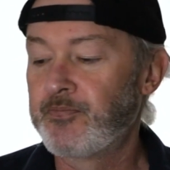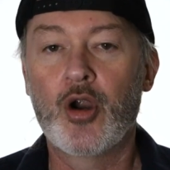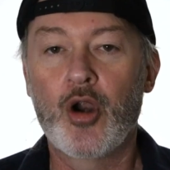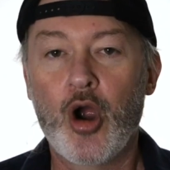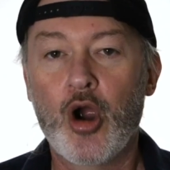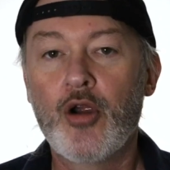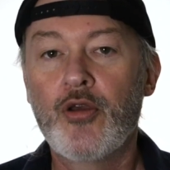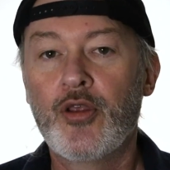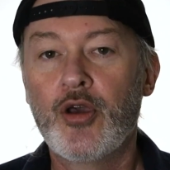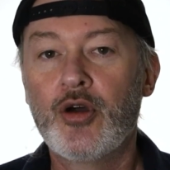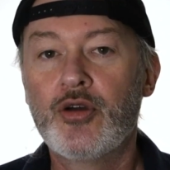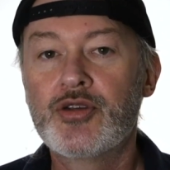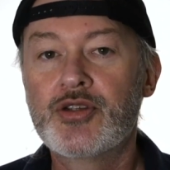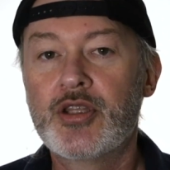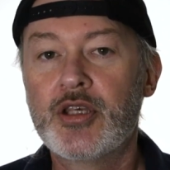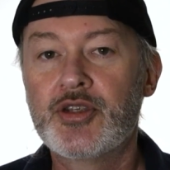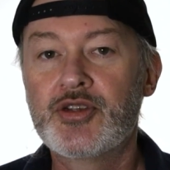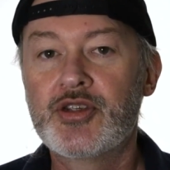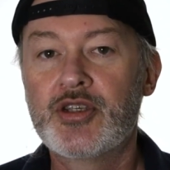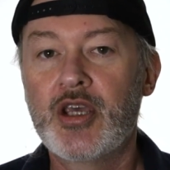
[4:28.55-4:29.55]
There are those
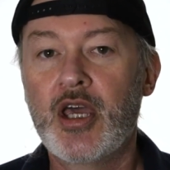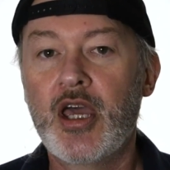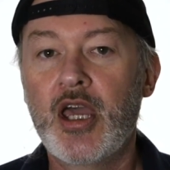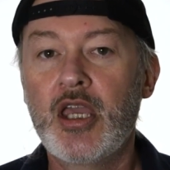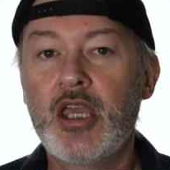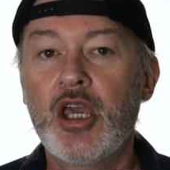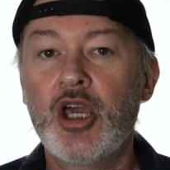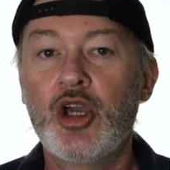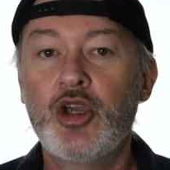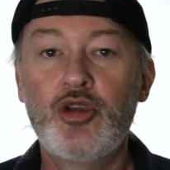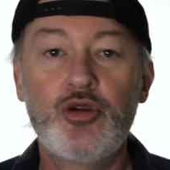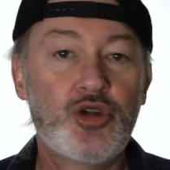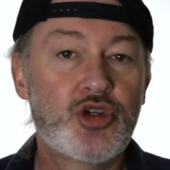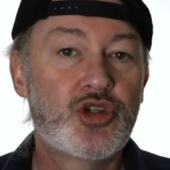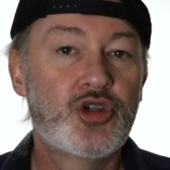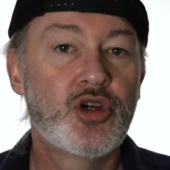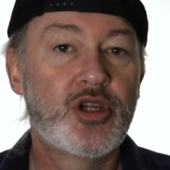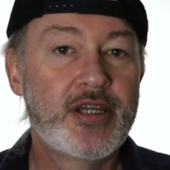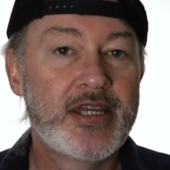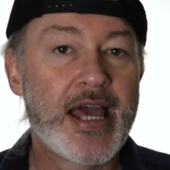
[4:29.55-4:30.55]
that say you
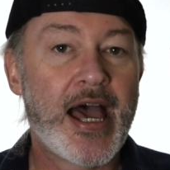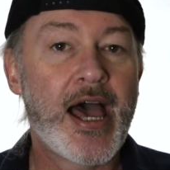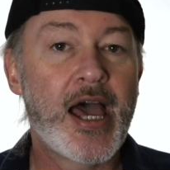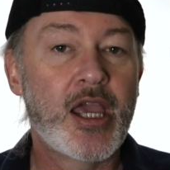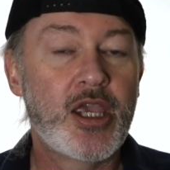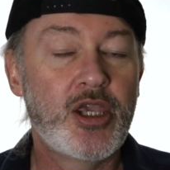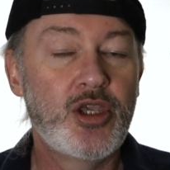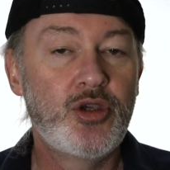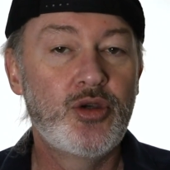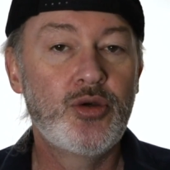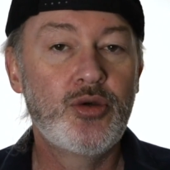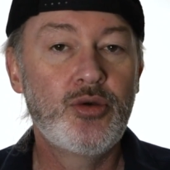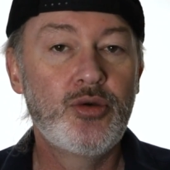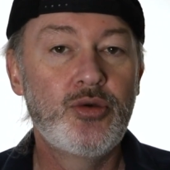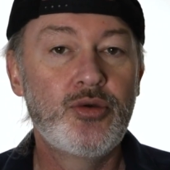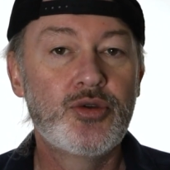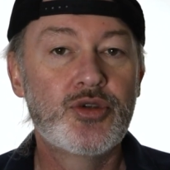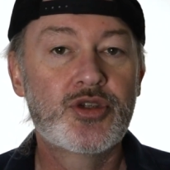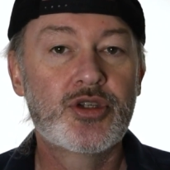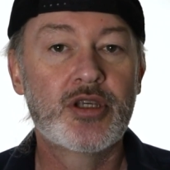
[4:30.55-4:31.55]
should not
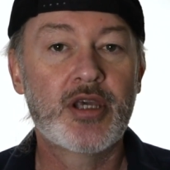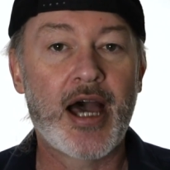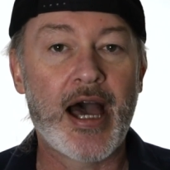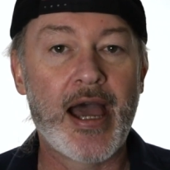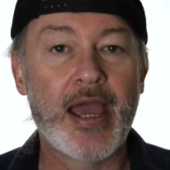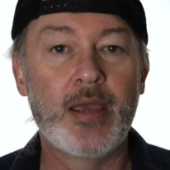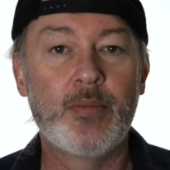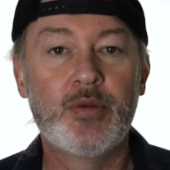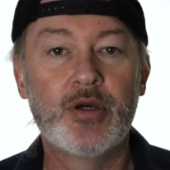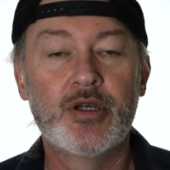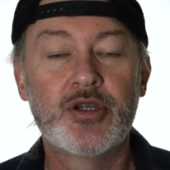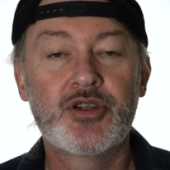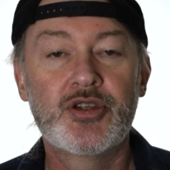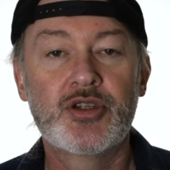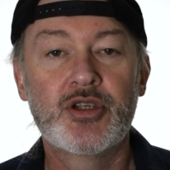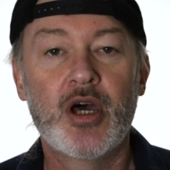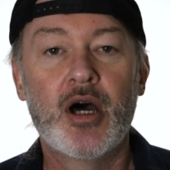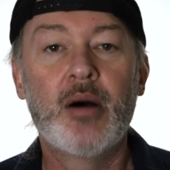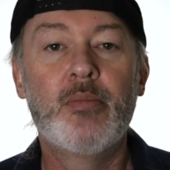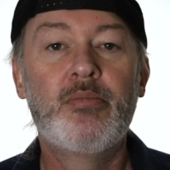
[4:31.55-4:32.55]
use
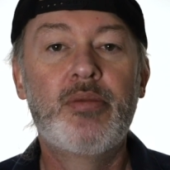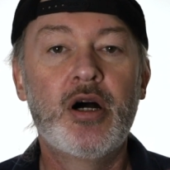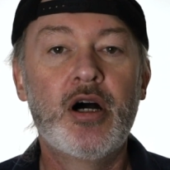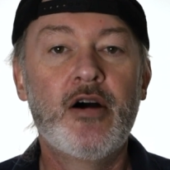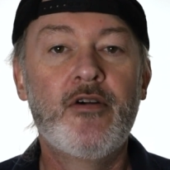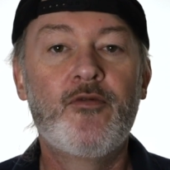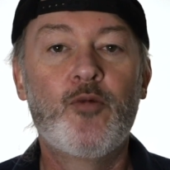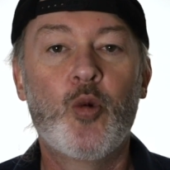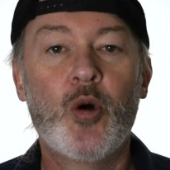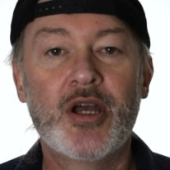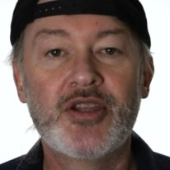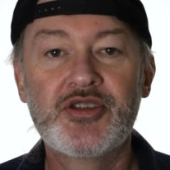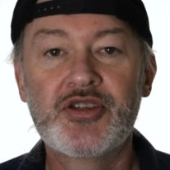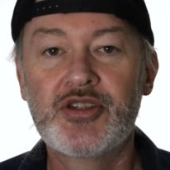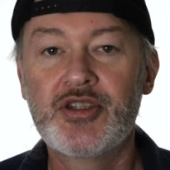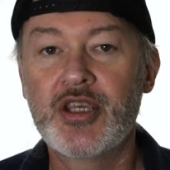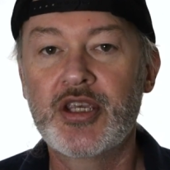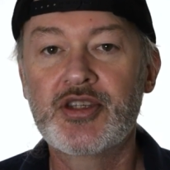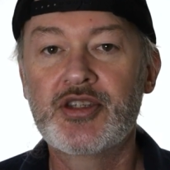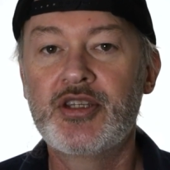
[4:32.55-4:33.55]
IBIS above
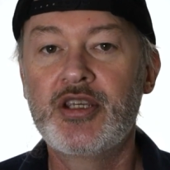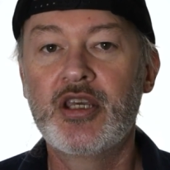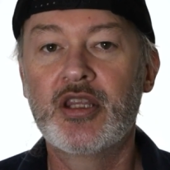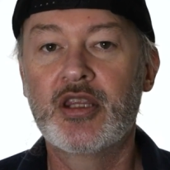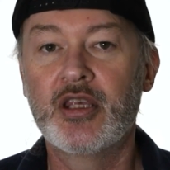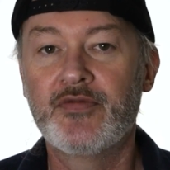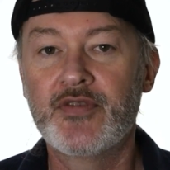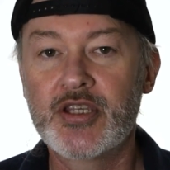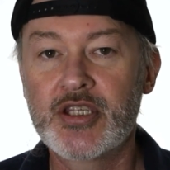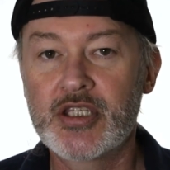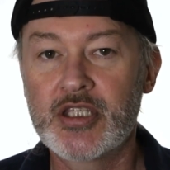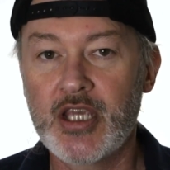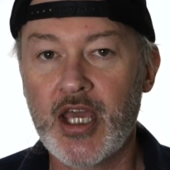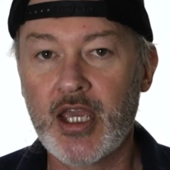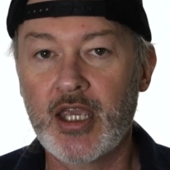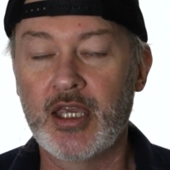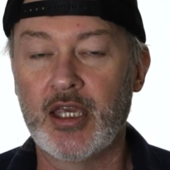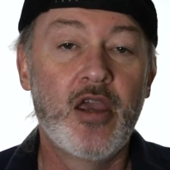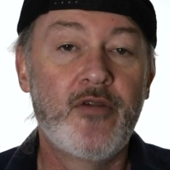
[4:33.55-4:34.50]
1/60th of a second.